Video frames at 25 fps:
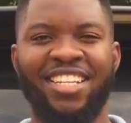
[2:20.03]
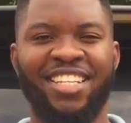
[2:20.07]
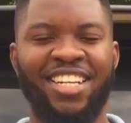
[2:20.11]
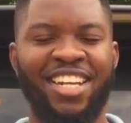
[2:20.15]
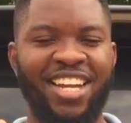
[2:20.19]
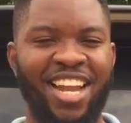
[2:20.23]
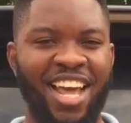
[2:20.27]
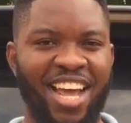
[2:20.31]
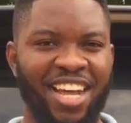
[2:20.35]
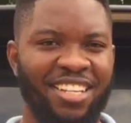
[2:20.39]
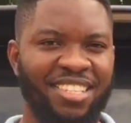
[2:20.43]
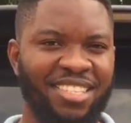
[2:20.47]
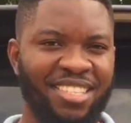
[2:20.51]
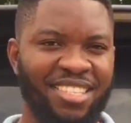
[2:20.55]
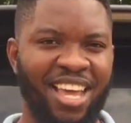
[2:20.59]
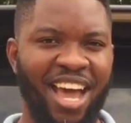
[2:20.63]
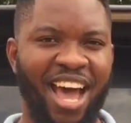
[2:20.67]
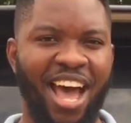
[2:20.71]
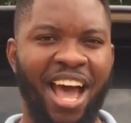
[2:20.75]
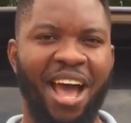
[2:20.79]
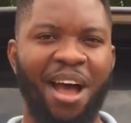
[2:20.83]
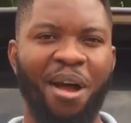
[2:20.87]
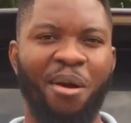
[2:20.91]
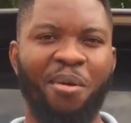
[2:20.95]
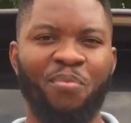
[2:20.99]
The next
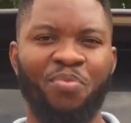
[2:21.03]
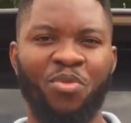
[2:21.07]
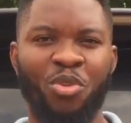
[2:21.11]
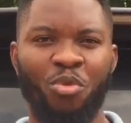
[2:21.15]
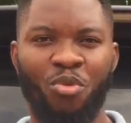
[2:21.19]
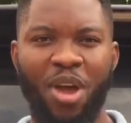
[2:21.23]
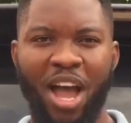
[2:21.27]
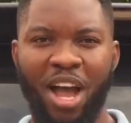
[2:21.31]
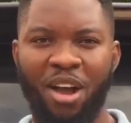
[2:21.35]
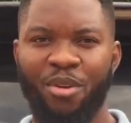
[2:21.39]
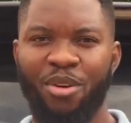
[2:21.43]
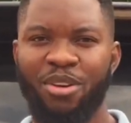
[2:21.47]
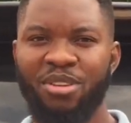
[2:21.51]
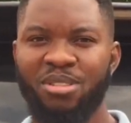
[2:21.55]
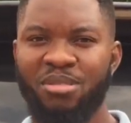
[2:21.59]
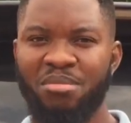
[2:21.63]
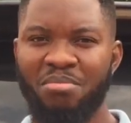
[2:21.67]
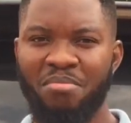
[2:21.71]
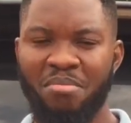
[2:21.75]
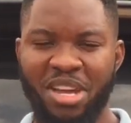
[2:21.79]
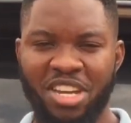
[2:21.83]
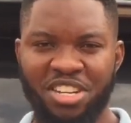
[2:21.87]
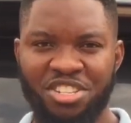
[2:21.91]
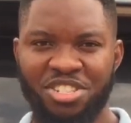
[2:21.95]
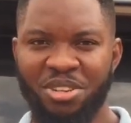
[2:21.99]
car we are going
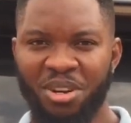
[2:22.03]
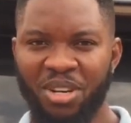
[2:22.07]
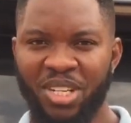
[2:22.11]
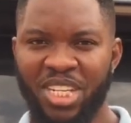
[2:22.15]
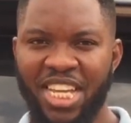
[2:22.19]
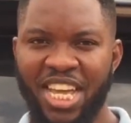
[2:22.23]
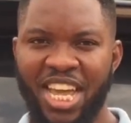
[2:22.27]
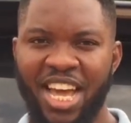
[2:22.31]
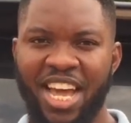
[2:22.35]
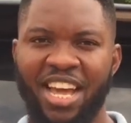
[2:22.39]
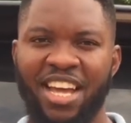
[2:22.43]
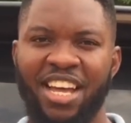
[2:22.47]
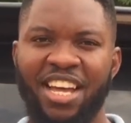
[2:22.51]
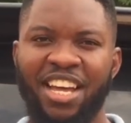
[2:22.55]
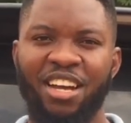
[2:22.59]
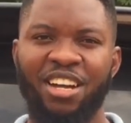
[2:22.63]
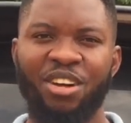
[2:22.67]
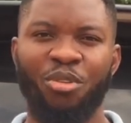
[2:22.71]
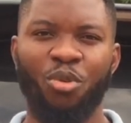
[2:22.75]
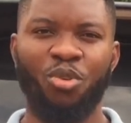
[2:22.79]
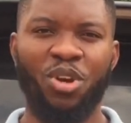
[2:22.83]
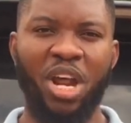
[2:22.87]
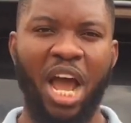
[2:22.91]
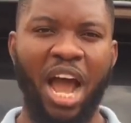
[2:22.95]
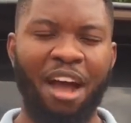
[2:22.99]
to mention here
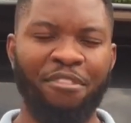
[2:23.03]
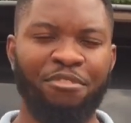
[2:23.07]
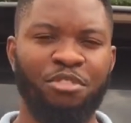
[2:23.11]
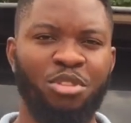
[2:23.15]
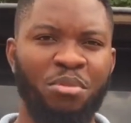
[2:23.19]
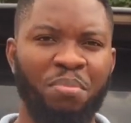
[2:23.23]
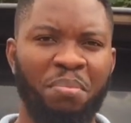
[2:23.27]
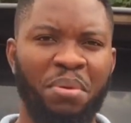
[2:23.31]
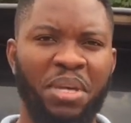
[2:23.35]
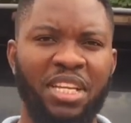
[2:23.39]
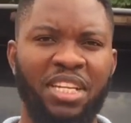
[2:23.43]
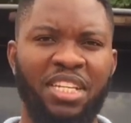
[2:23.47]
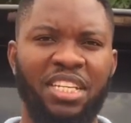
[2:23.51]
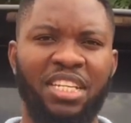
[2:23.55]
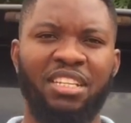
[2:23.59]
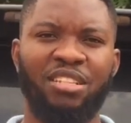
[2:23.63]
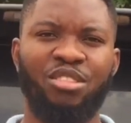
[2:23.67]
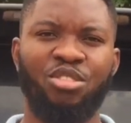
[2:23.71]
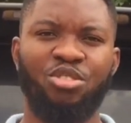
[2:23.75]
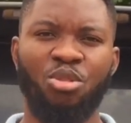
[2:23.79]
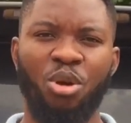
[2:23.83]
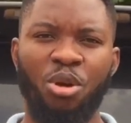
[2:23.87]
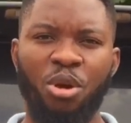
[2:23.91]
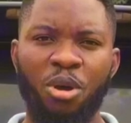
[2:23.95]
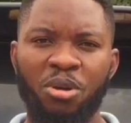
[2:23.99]
would have to be
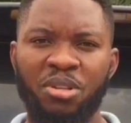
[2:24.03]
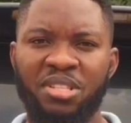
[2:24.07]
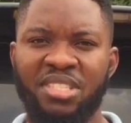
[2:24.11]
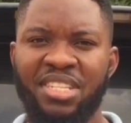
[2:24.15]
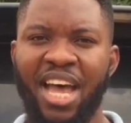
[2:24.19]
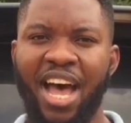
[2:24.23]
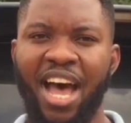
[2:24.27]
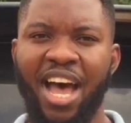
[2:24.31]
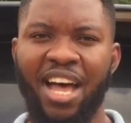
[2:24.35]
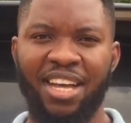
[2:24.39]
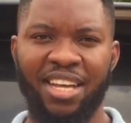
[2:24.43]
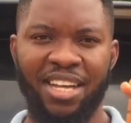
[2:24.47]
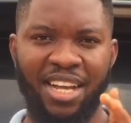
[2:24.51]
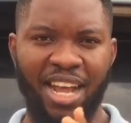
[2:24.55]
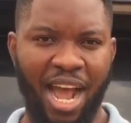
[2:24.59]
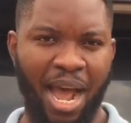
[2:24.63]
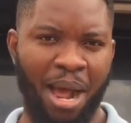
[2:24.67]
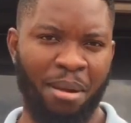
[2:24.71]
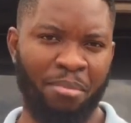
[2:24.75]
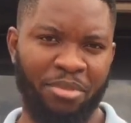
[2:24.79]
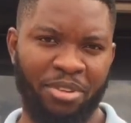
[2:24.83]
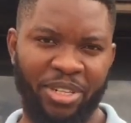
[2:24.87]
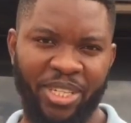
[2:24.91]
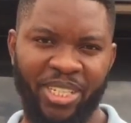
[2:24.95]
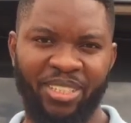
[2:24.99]
the Toyota
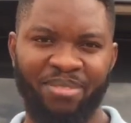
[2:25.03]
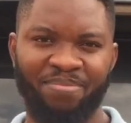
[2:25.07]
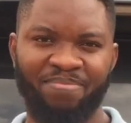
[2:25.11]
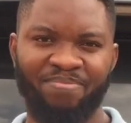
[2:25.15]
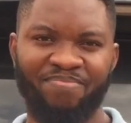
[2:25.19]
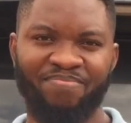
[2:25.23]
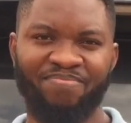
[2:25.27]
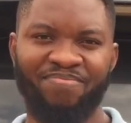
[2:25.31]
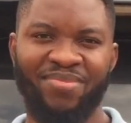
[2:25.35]
Camry.